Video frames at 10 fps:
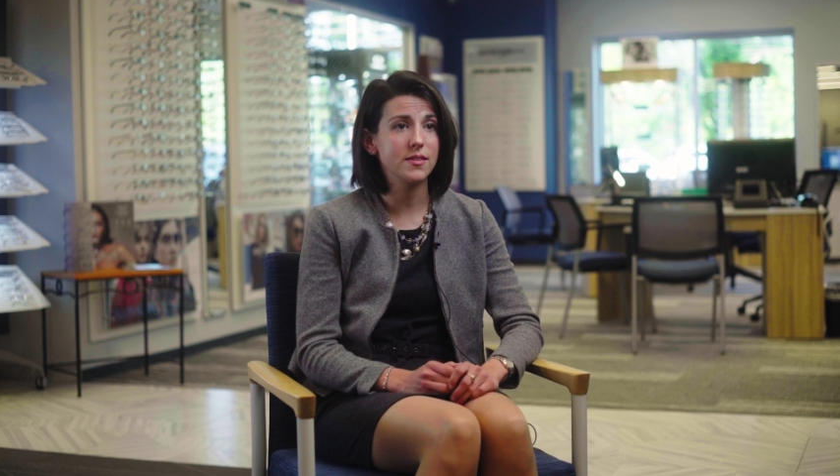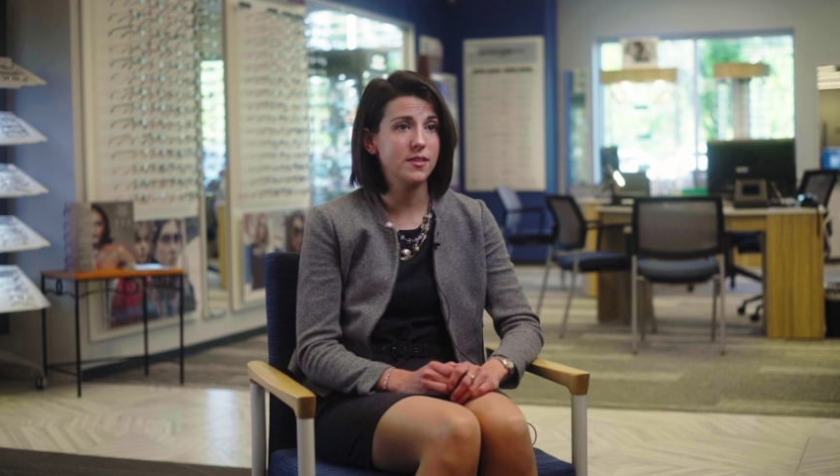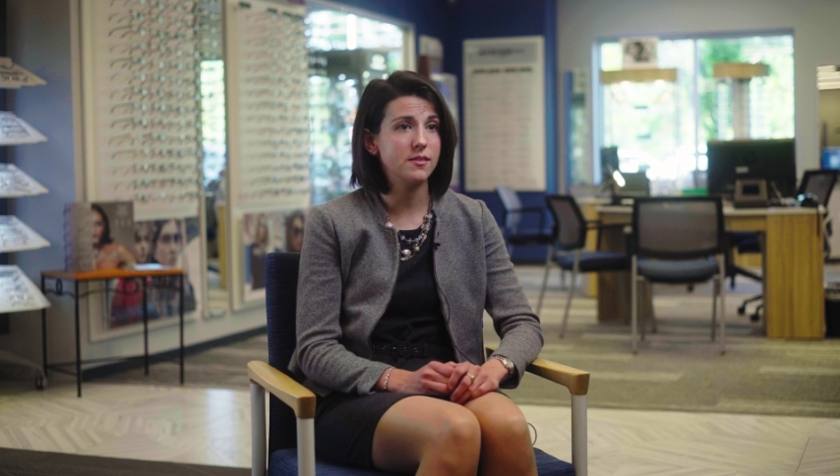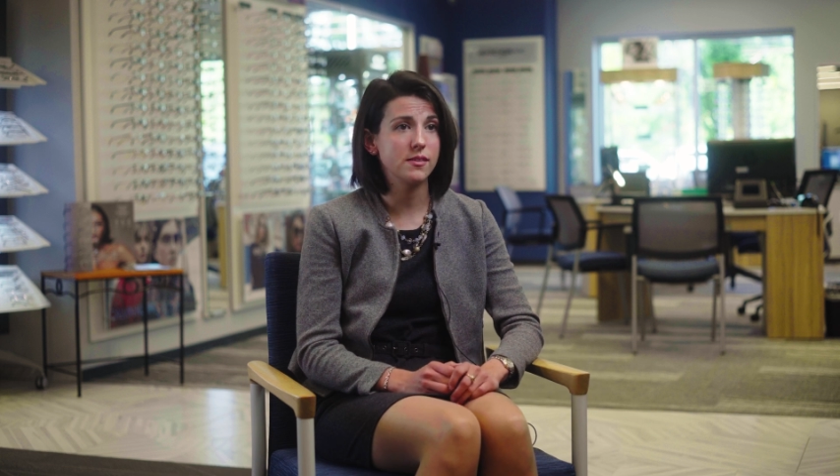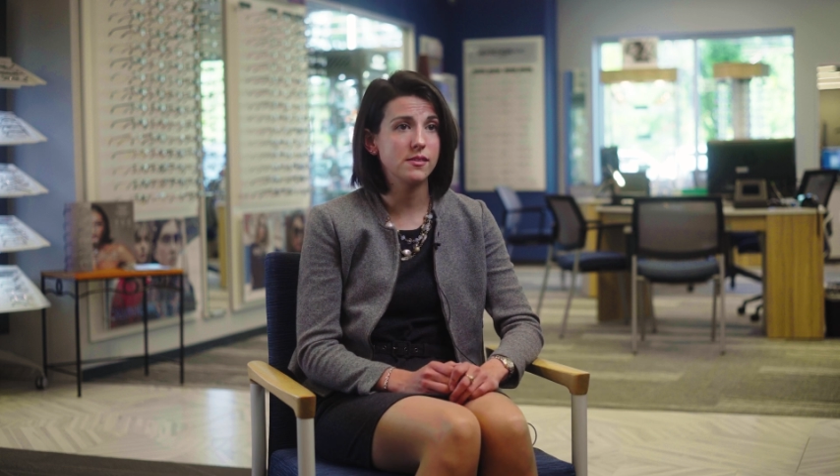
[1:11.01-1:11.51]

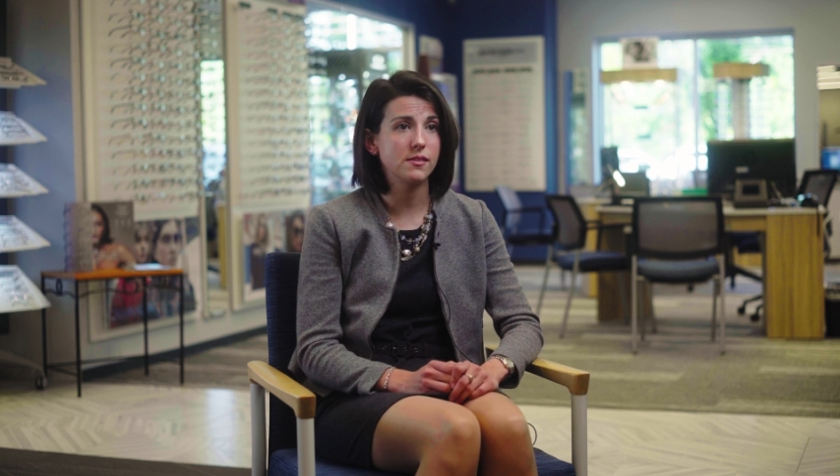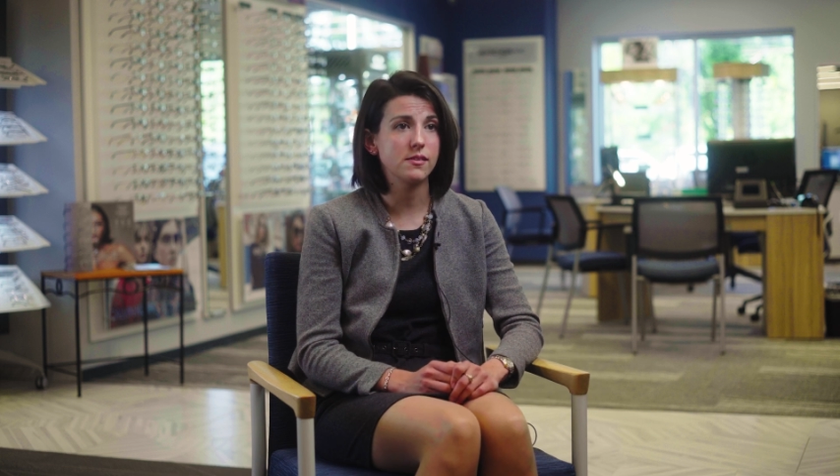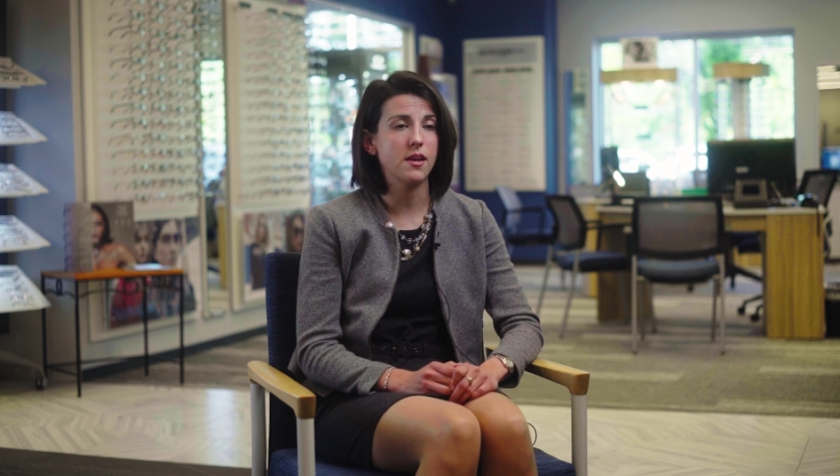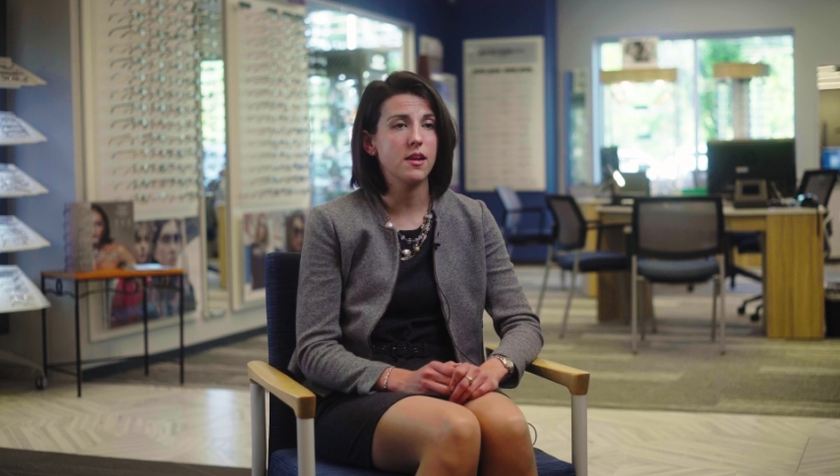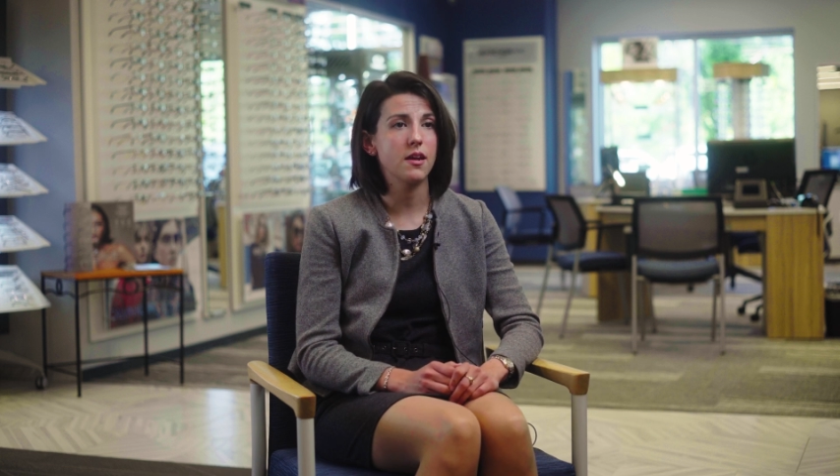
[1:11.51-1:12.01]

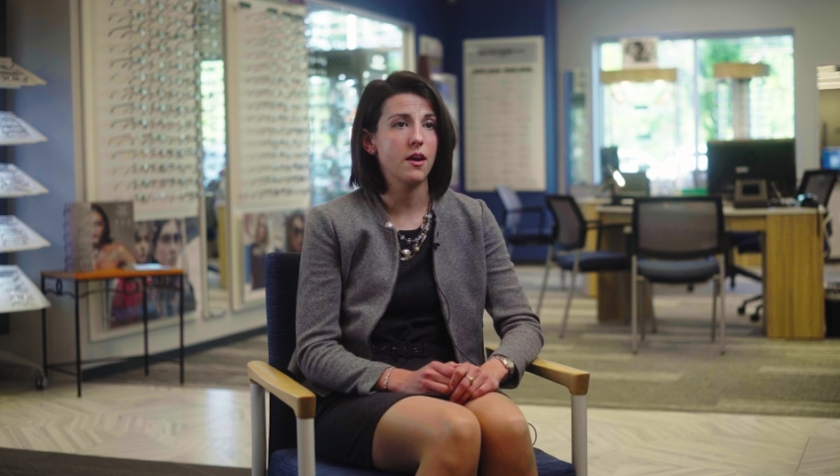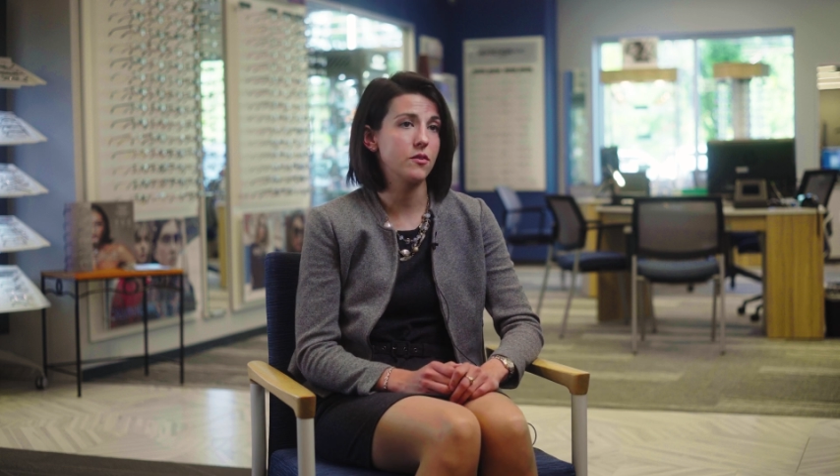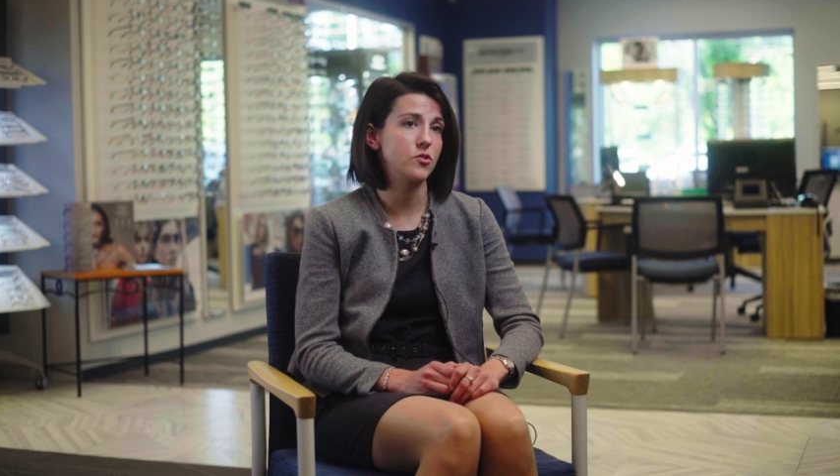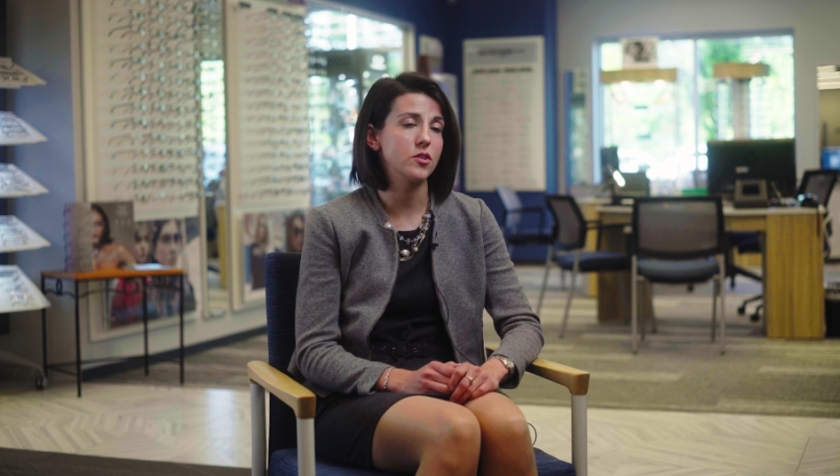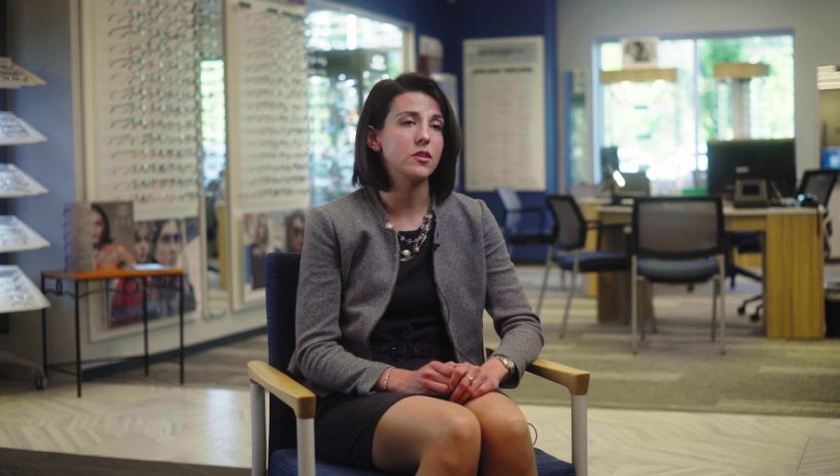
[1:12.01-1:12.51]
diseases and how
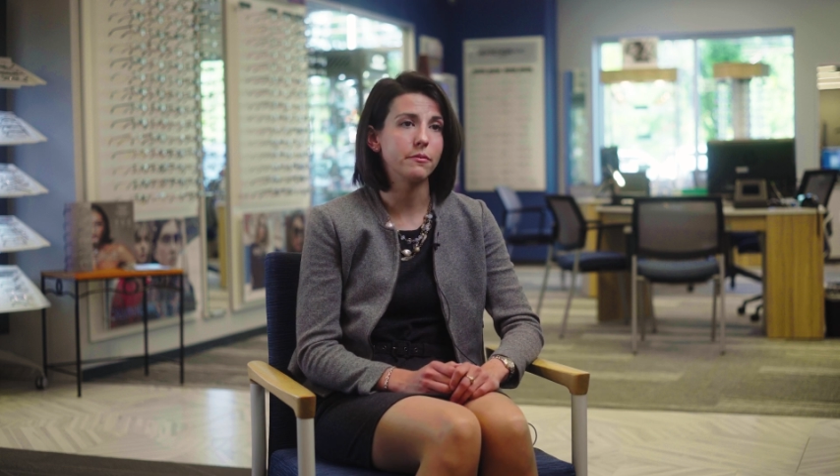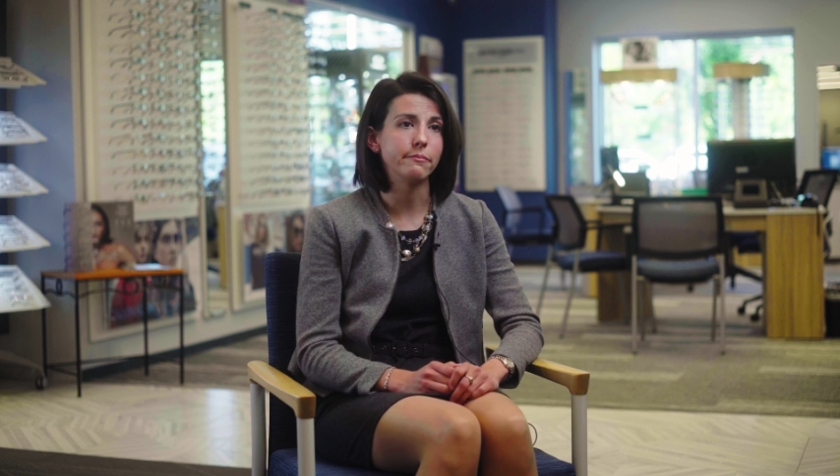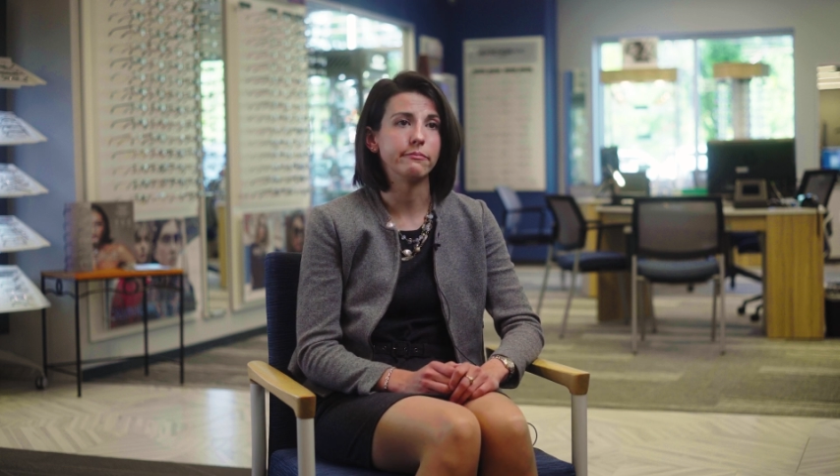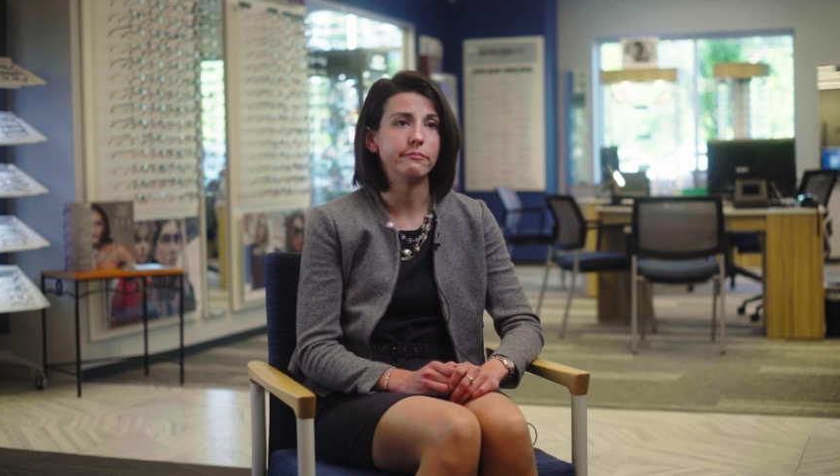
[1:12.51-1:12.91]
to treat them.